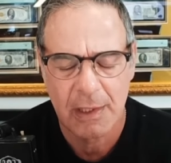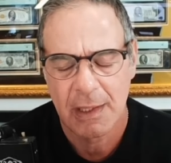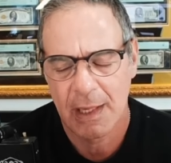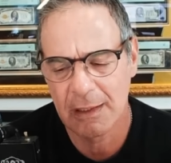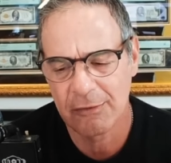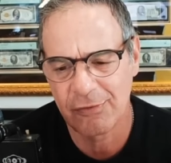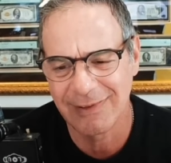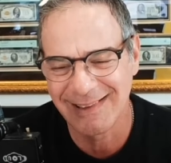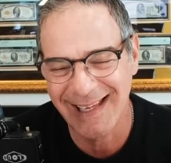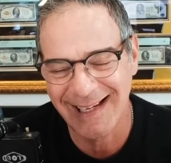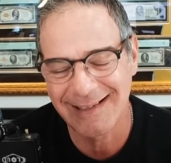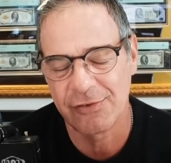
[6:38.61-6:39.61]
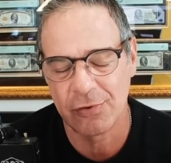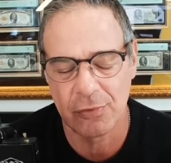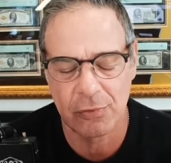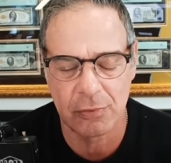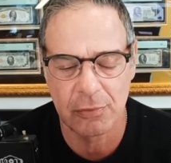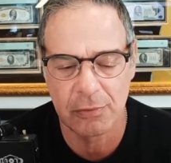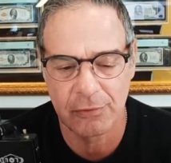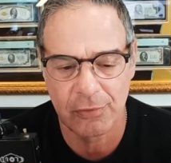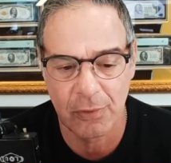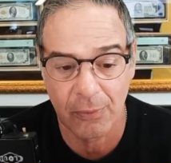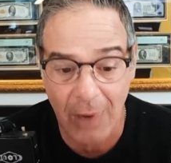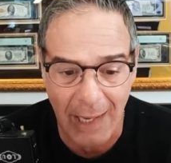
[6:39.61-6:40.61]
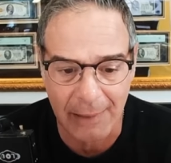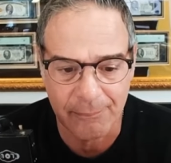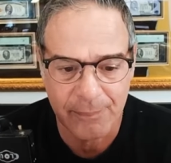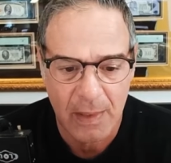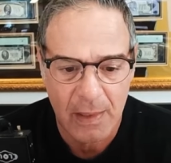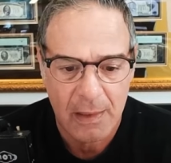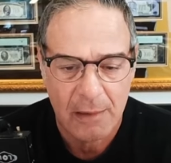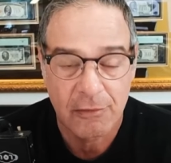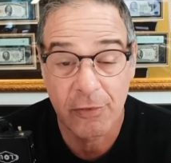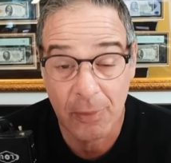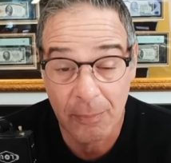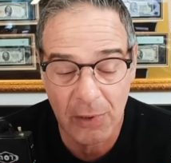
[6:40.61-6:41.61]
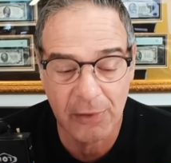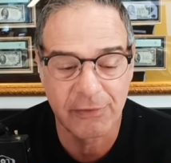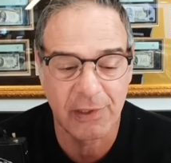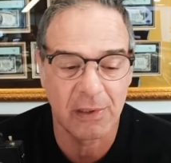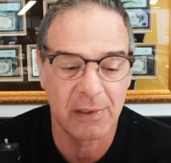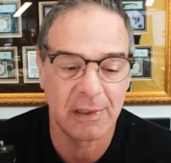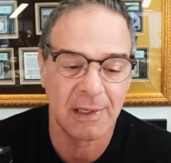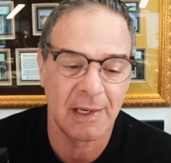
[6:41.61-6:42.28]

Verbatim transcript: and it's linked to to Iran to their military.